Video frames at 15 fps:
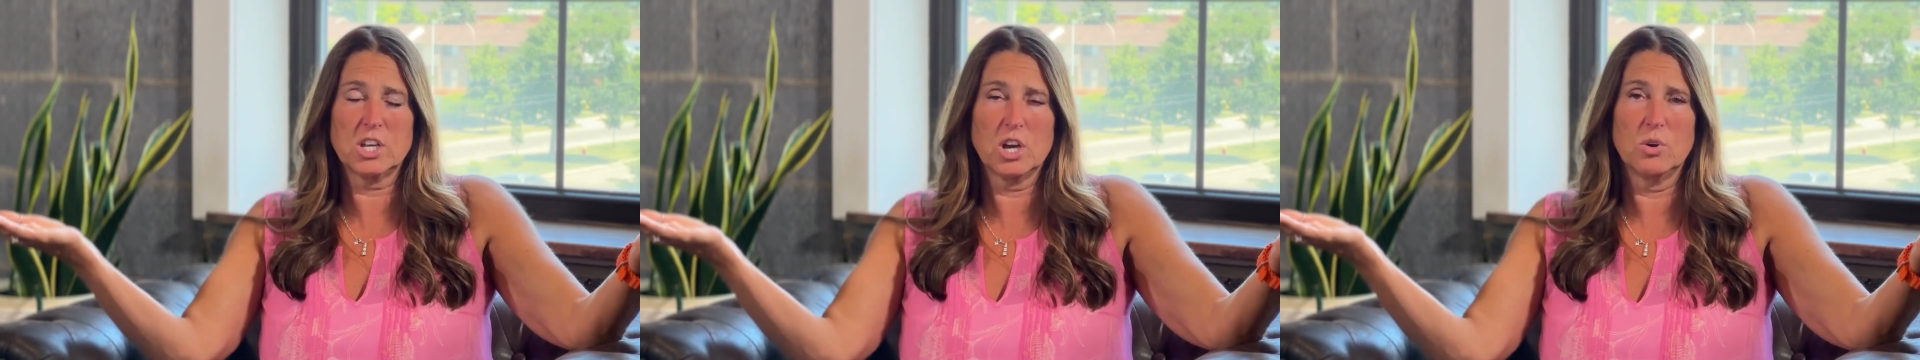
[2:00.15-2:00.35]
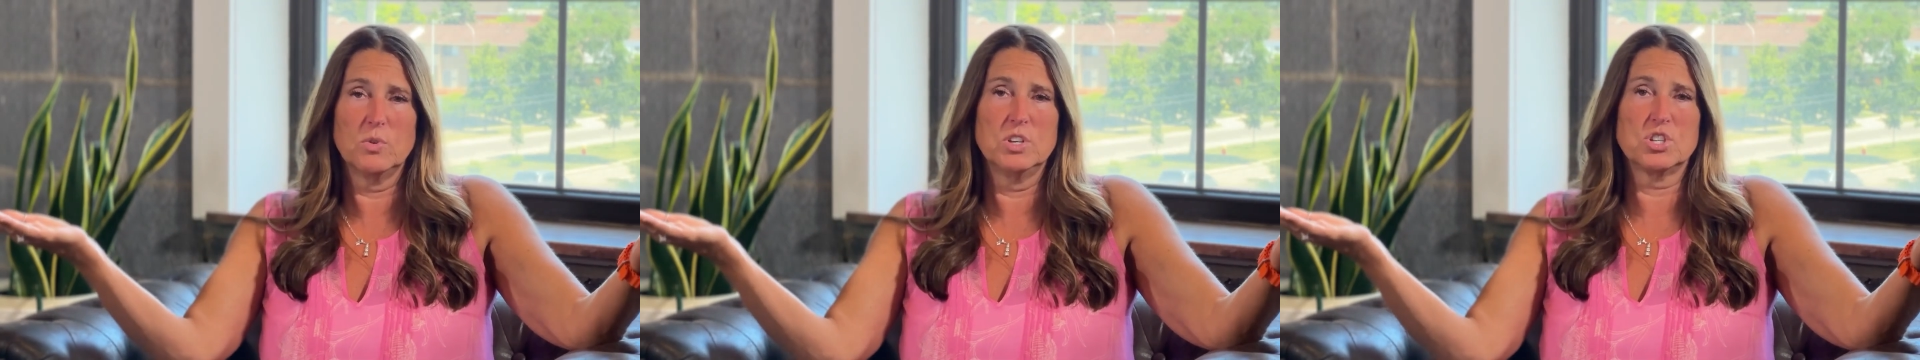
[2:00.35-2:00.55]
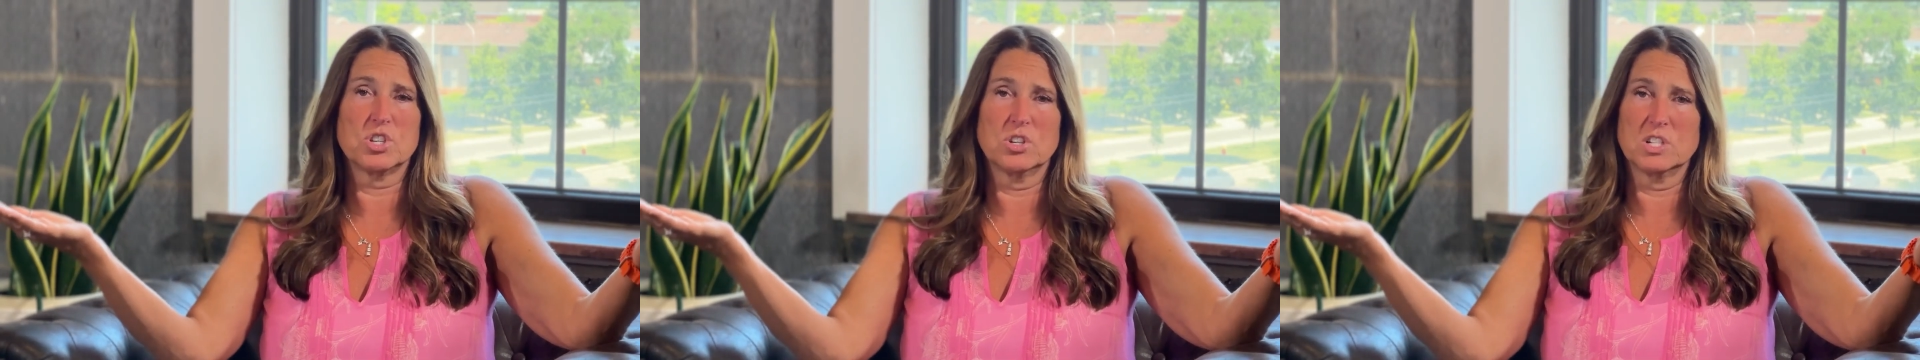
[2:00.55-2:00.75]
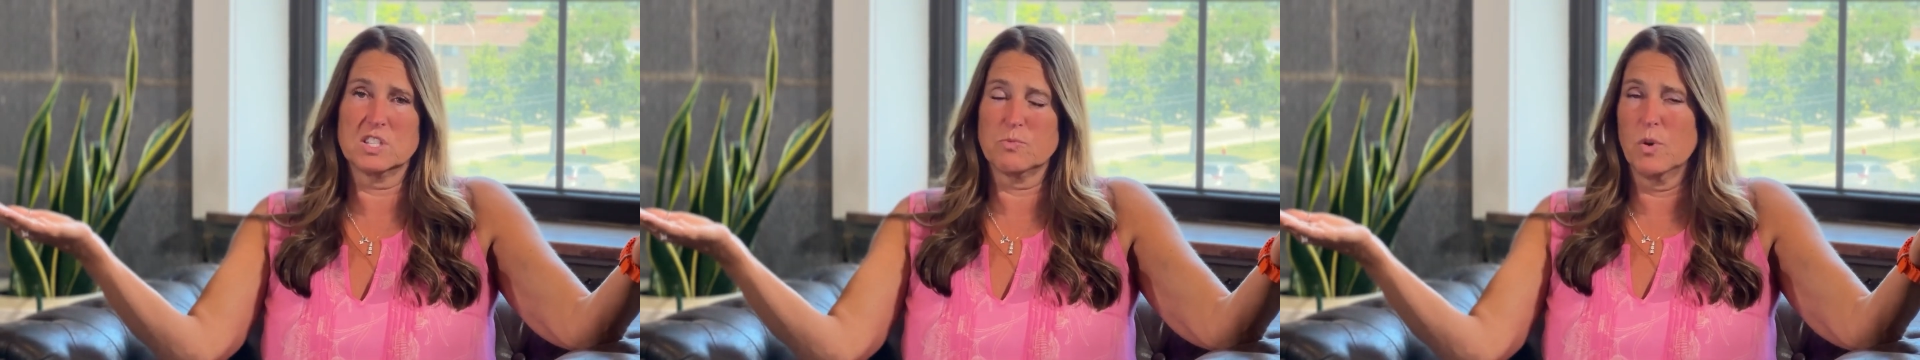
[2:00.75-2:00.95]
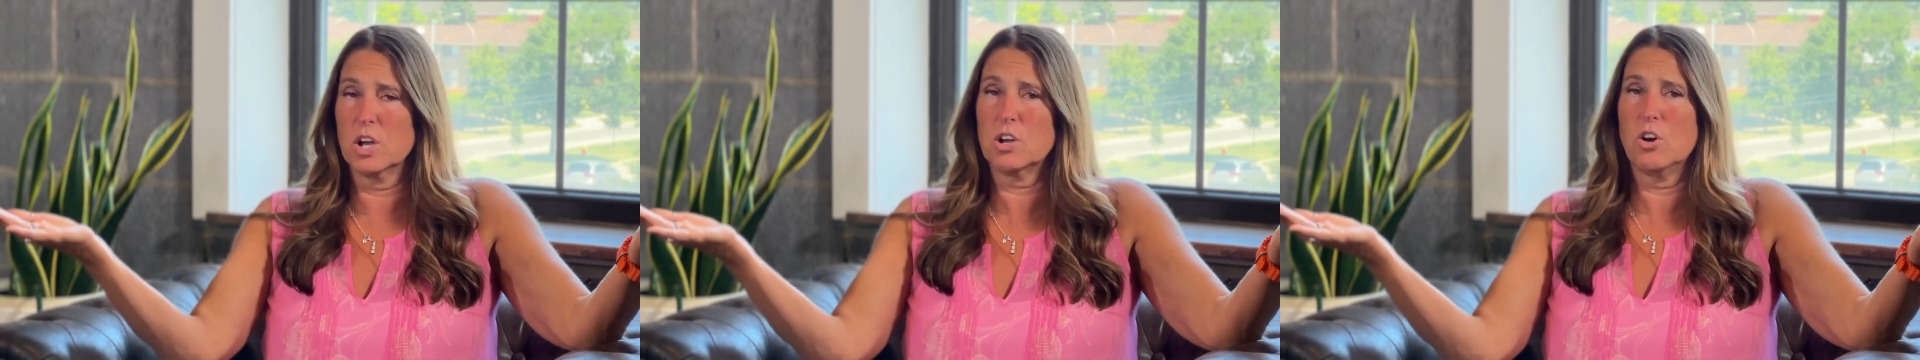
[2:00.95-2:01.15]
co-insurance,
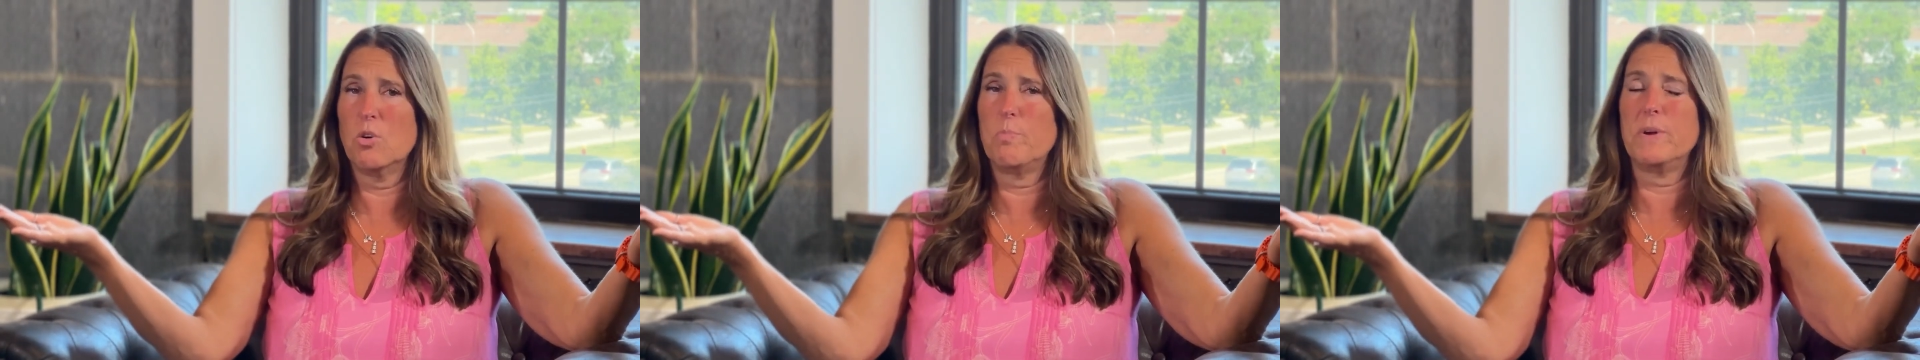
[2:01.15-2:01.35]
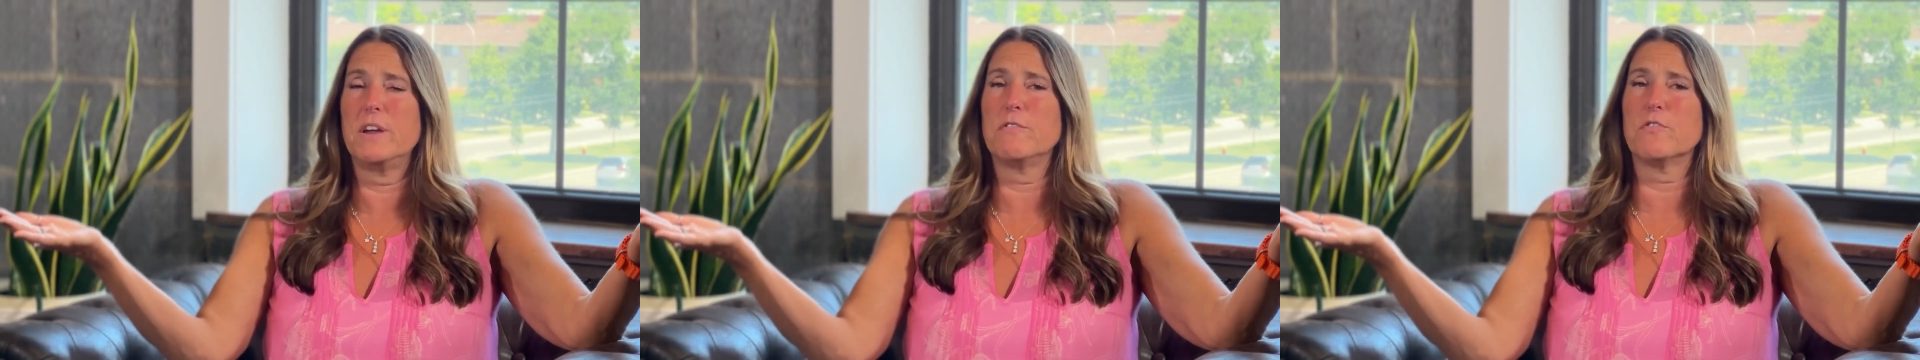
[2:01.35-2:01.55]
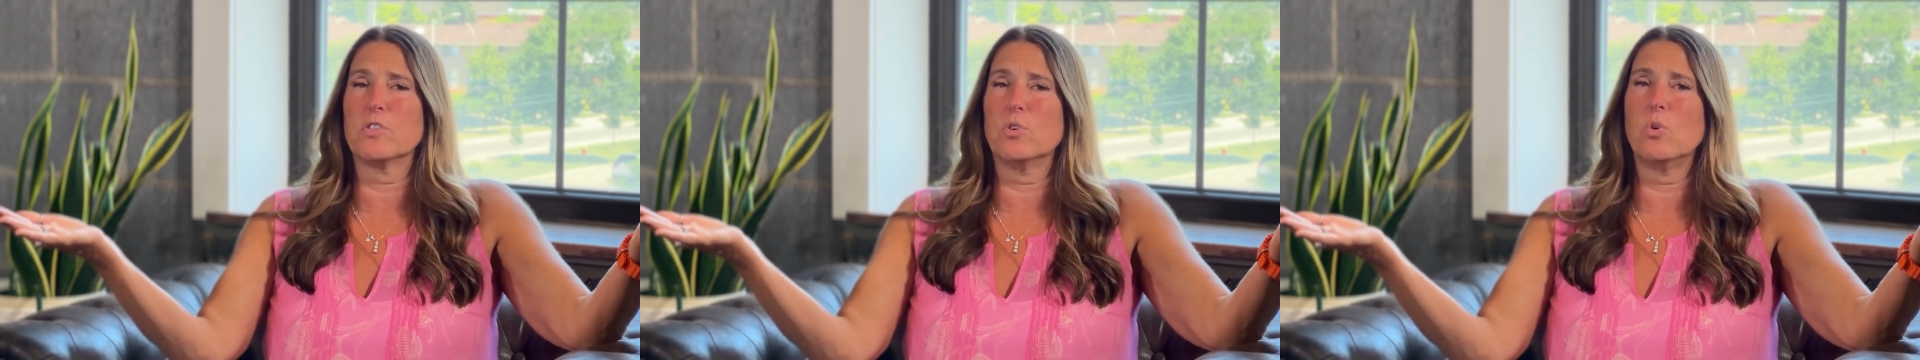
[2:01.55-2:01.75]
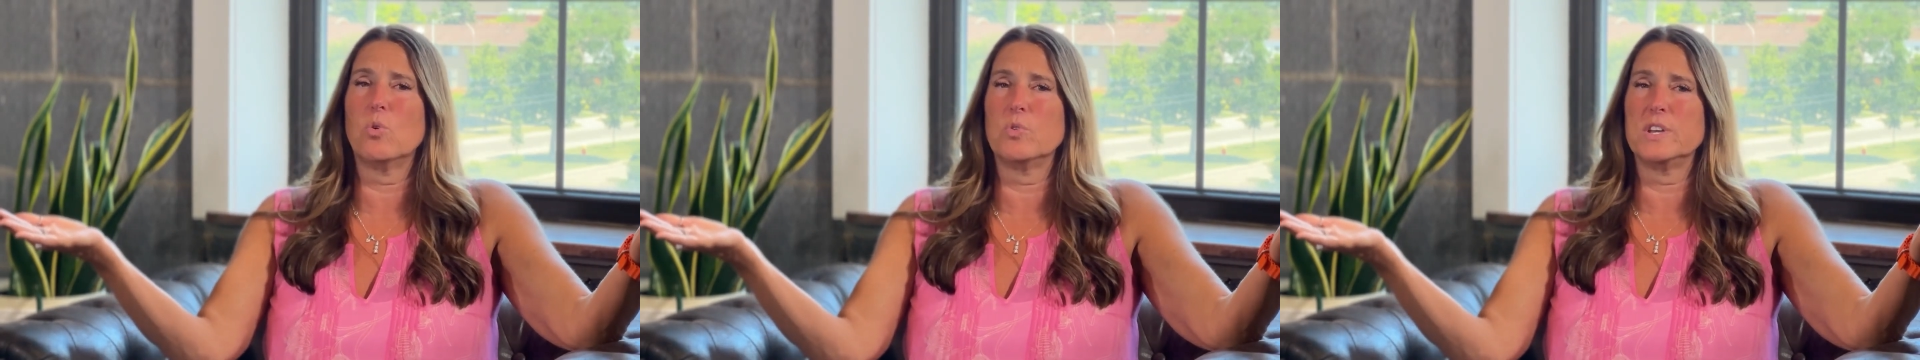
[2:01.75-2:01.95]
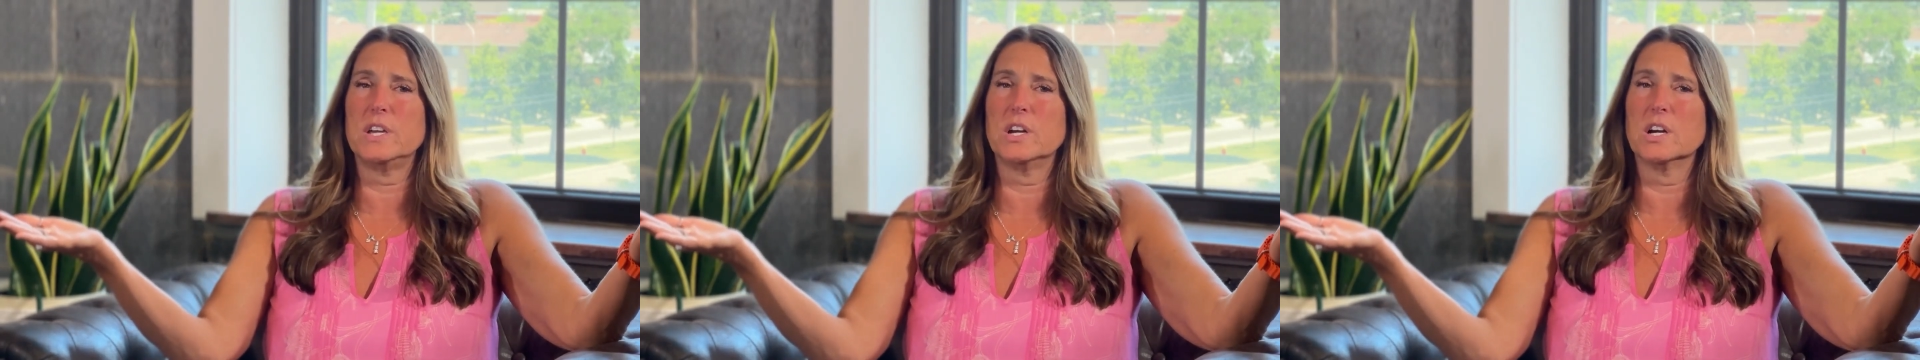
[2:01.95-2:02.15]
one copay for the
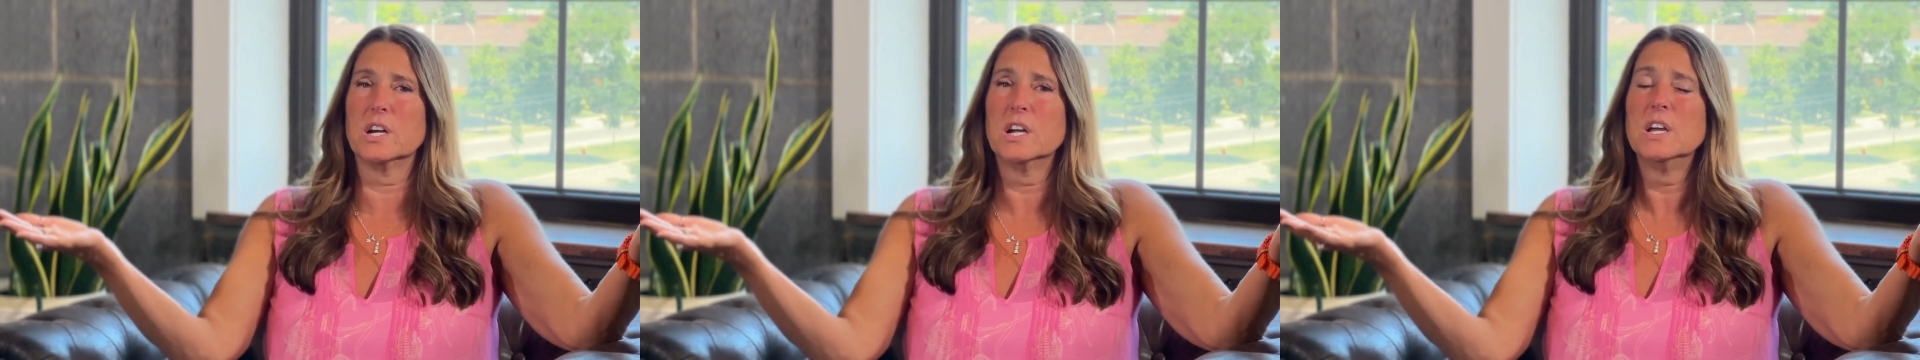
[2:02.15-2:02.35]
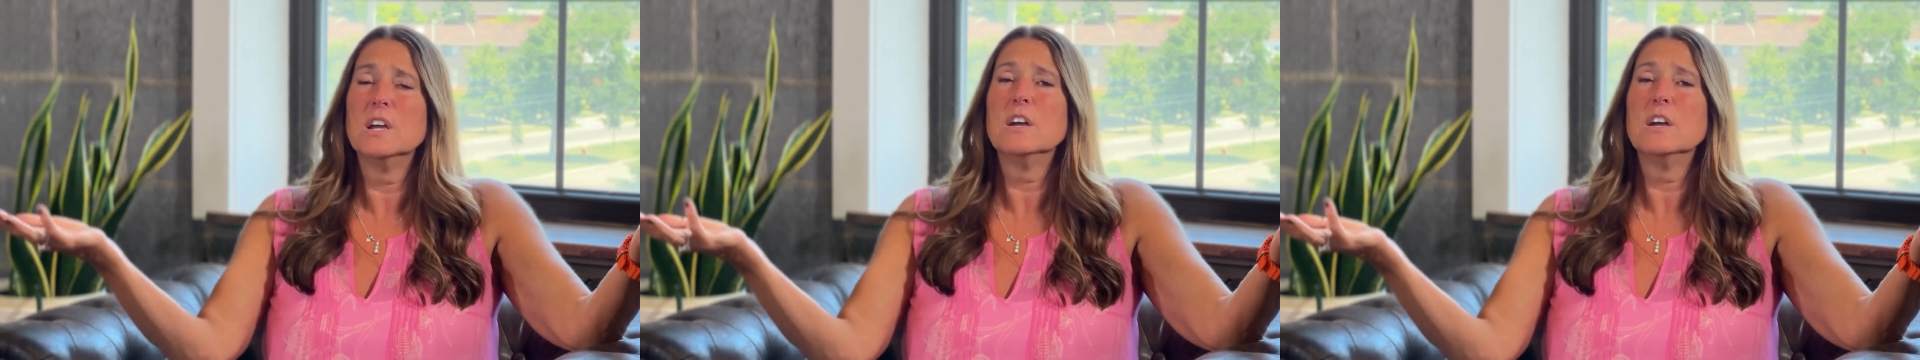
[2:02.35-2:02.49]
whole year,